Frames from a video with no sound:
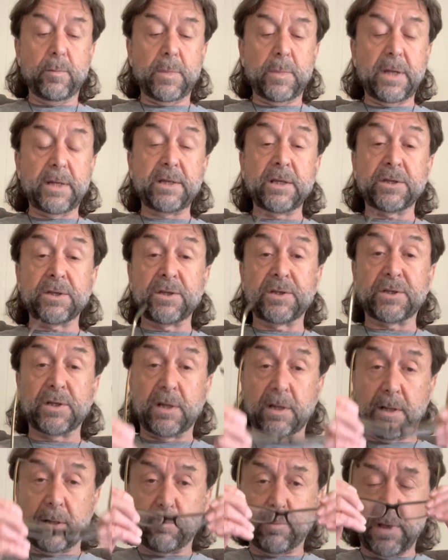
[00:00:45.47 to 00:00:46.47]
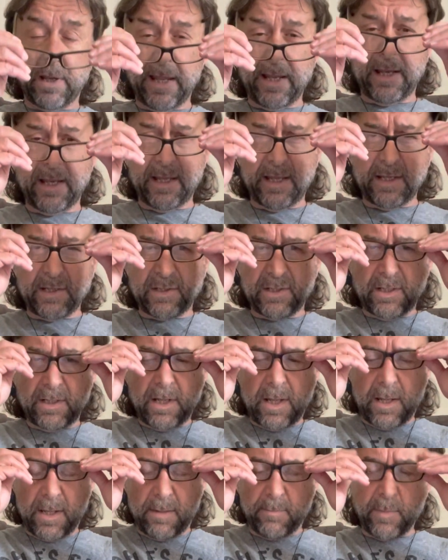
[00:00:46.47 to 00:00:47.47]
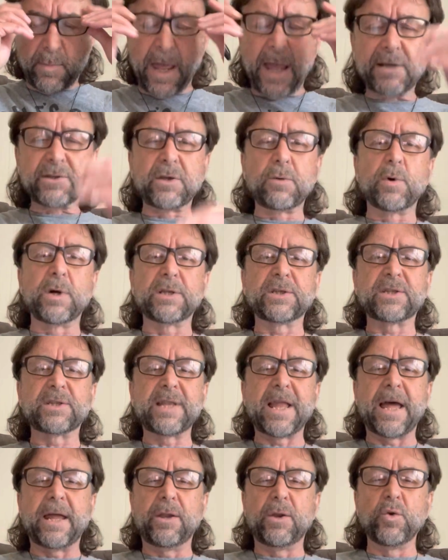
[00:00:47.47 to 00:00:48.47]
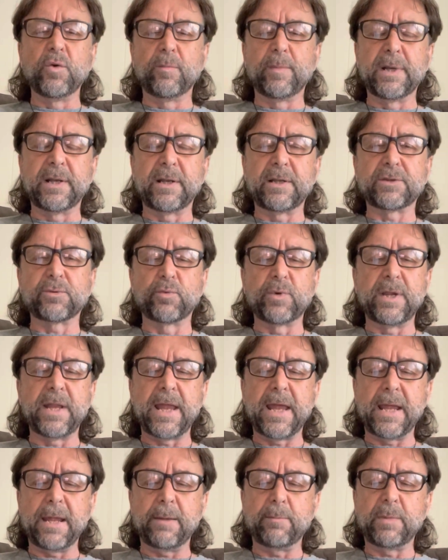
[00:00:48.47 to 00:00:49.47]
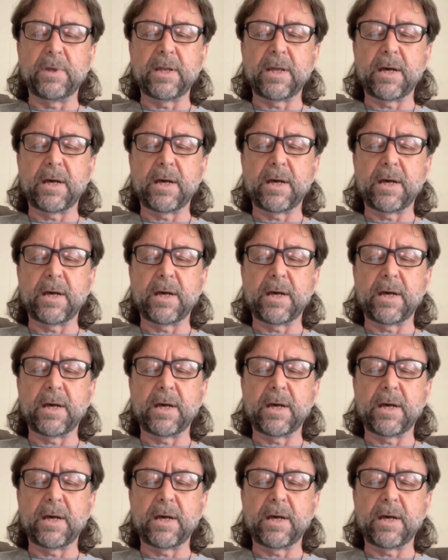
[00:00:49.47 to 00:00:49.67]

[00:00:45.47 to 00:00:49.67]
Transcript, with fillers: additions to the playlist. Um, actually, one's not new, but it's renamed.